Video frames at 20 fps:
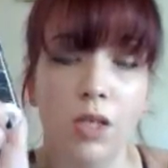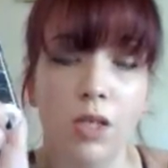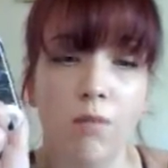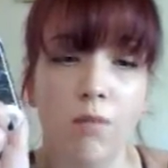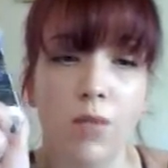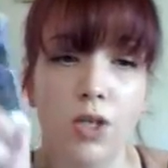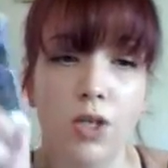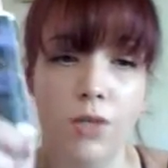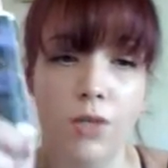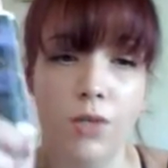
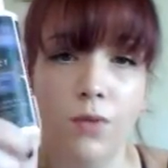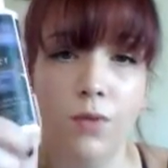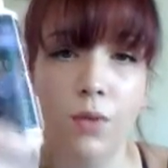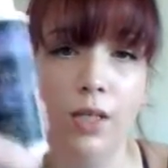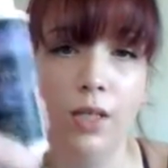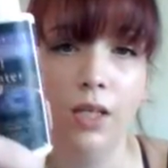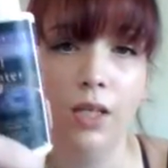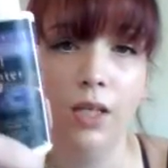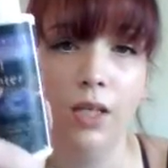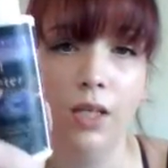March of
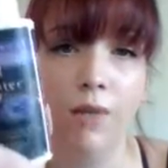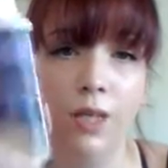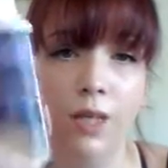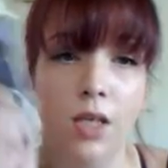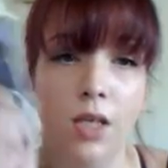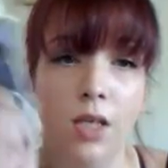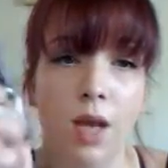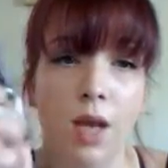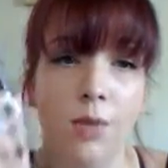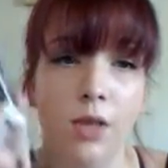
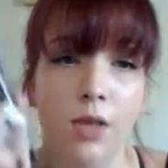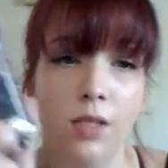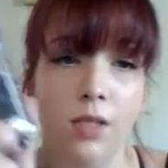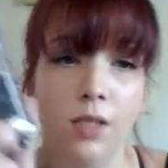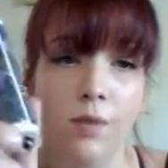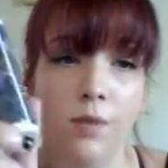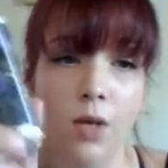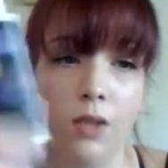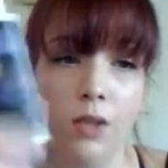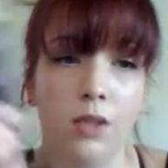2011 I bought this
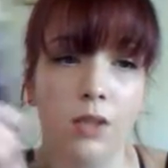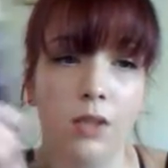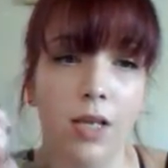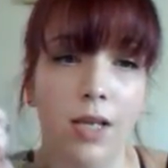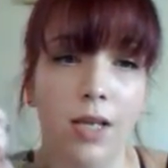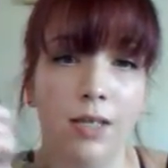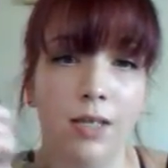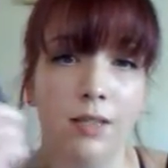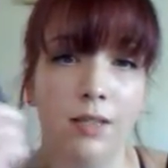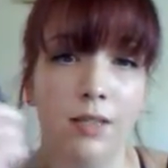bottle,
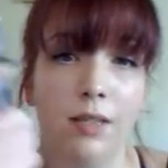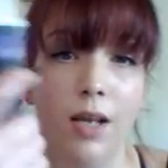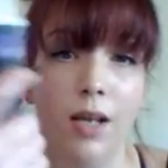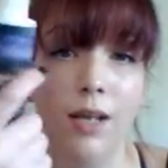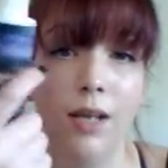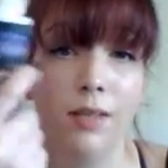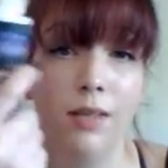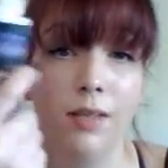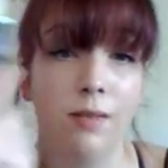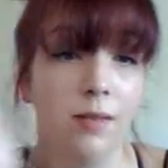and
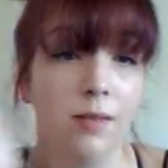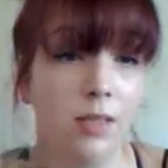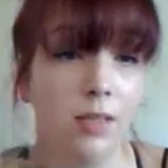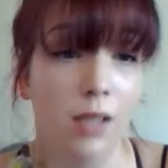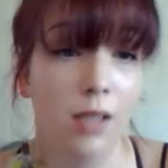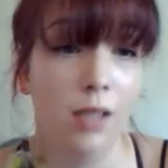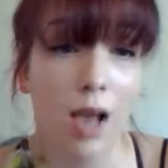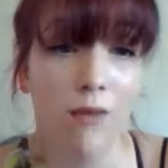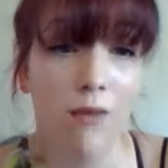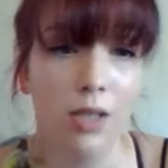I
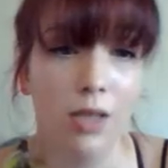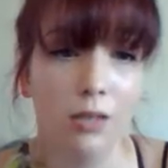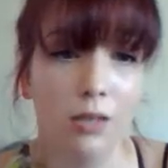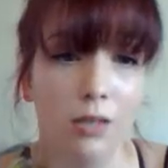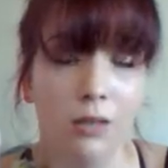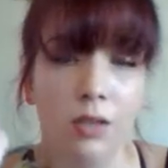still have it.